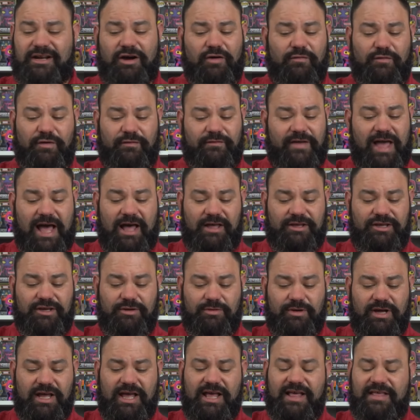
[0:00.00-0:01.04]
over
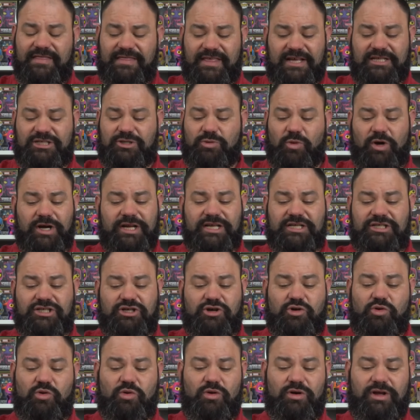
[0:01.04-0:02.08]
value. This one is
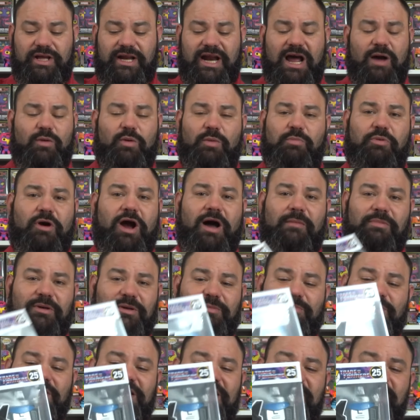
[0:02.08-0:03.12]
cool, and I will
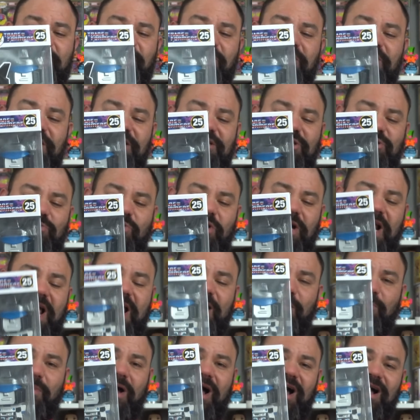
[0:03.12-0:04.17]
probably be keeping this one
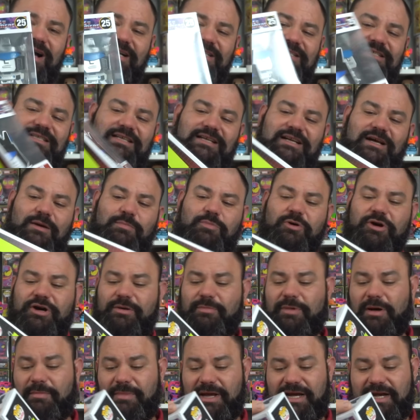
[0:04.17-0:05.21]
out of box and putting
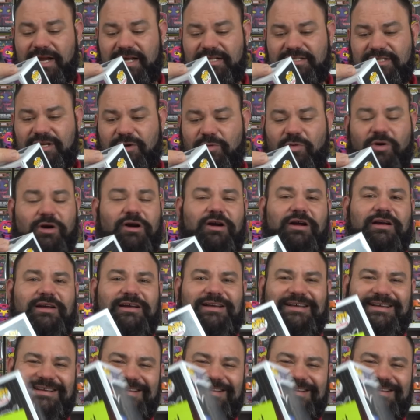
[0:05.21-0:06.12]
him on my desk at work